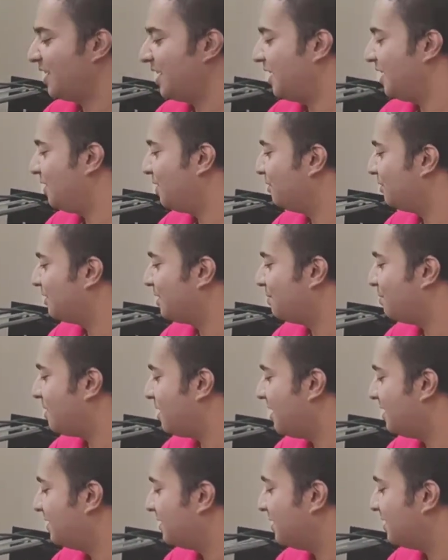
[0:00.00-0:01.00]
taking
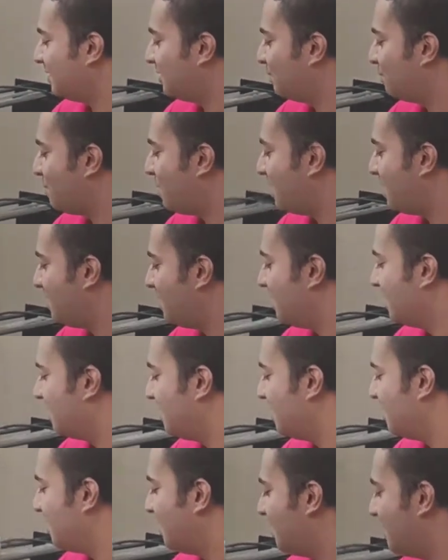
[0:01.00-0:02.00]
surprises when
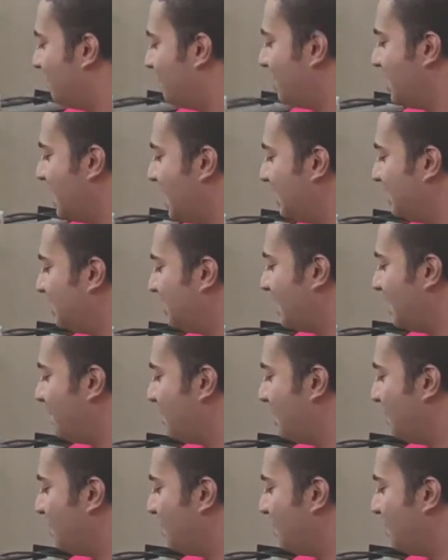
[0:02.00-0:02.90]
the next time I